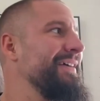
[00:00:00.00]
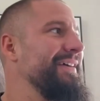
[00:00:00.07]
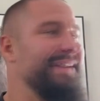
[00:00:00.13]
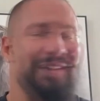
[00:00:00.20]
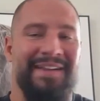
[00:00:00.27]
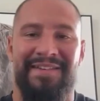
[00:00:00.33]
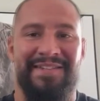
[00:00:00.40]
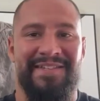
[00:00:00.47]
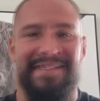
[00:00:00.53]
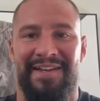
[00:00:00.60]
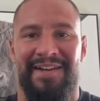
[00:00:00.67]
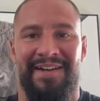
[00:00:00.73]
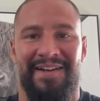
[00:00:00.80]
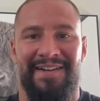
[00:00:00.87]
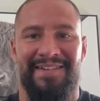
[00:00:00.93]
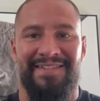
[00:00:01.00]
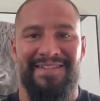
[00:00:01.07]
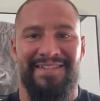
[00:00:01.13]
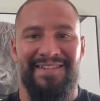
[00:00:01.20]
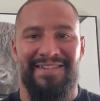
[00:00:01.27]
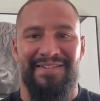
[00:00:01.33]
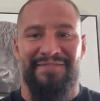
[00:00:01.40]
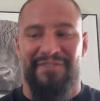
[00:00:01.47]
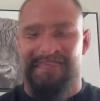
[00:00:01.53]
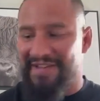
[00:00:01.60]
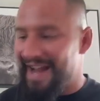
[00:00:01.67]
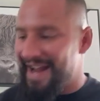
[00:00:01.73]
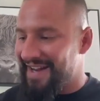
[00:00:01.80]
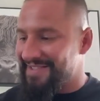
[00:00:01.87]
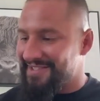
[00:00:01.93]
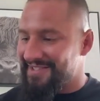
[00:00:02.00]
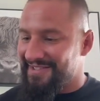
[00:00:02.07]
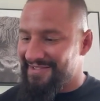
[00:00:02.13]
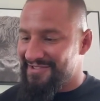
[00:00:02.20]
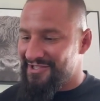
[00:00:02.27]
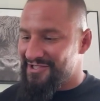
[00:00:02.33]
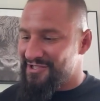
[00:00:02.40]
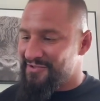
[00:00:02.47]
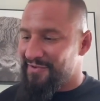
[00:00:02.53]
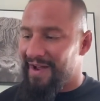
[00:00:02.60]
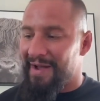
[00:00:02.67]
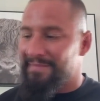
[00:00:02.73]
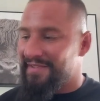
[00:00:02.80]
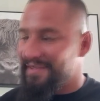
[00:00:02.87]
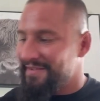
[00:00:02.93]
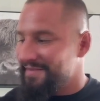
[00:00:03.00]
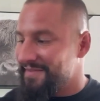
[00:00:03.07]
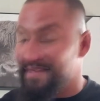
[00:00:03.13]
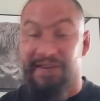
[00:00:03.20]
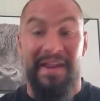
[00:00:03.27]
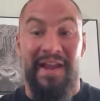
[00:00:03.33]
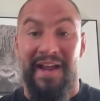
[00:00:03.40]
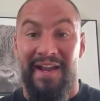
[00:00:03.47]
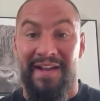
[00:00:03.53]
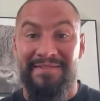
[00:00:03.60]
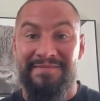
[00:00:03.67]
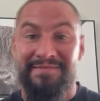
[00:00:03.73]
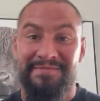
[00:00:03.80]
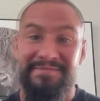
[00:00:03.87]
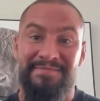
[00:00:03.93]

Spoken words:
It's Verdansk just dropped today.